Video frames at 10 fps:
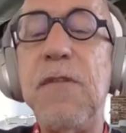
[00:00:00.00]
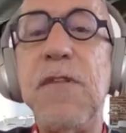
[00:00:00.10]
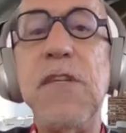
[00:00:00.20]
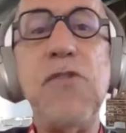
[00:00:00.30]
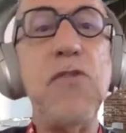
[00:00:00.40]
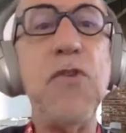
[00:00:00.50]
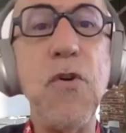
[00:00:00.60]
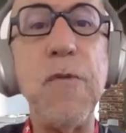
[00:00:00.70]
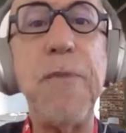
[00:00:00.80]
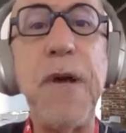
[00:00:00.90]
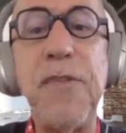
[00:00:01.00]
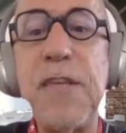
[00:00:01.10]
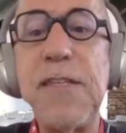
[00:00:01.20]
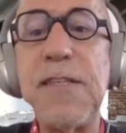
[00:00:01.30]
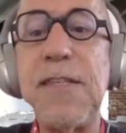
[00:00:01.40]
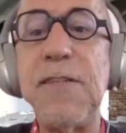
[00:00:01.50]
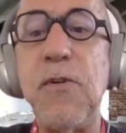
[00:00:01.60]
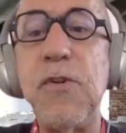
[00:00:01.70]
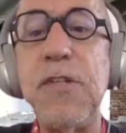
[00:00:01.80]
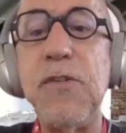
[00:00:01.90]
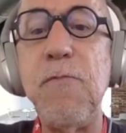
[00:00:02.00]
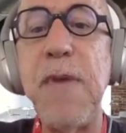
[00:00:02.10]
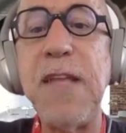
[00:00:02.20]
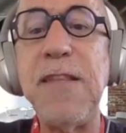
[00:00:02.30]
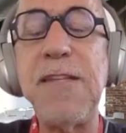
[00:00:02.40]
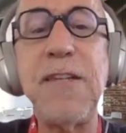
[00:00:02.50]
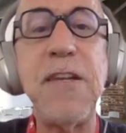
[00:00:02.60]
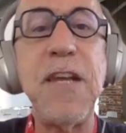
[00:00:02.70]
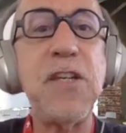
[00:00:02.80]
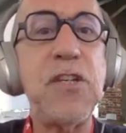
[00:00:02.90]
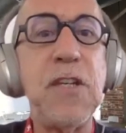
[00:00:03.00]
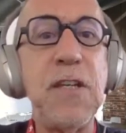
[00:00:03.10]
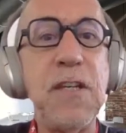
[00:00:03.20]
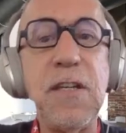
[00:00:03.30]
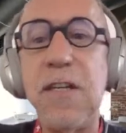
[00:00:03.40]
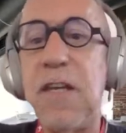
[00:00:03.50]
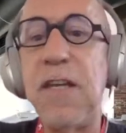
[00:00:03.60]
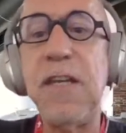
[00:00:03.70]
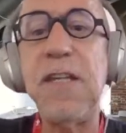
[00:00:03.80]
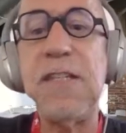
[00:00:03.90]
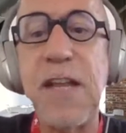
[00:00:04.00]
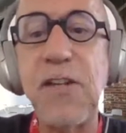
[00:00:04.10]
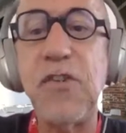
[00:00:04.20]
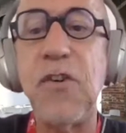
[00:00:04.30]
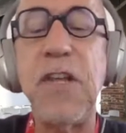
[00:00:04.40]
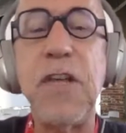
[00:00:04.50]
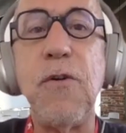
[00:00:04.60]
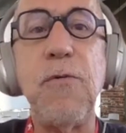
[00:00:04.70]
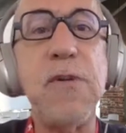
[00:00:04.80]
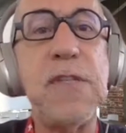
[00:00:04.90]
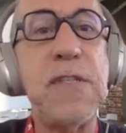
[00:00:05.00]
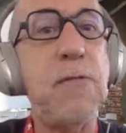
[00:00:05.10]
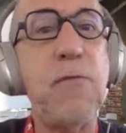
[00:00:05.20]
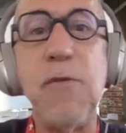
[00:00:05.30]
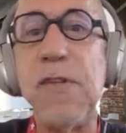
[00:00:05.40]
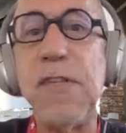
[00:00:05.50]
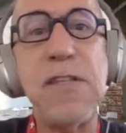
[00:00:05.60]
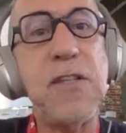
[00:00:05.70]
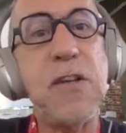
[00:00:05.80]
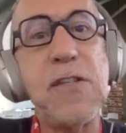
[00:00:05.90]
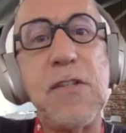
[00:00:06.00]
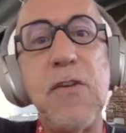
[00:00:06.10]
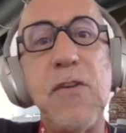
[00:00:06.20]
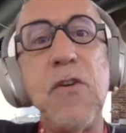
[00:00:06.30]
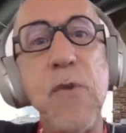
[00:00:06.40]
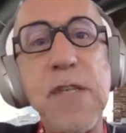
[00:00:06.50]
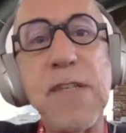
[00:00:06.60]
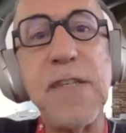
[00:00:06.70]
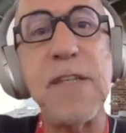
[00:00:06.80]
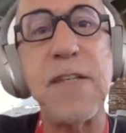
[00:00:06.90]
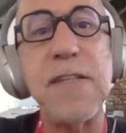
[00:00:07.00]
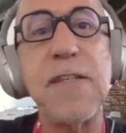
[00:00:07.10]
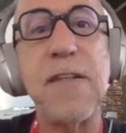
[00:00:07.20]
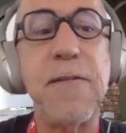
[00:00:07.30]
Did you know about this, or did you make this connection intentionally, or was it just a coincidence?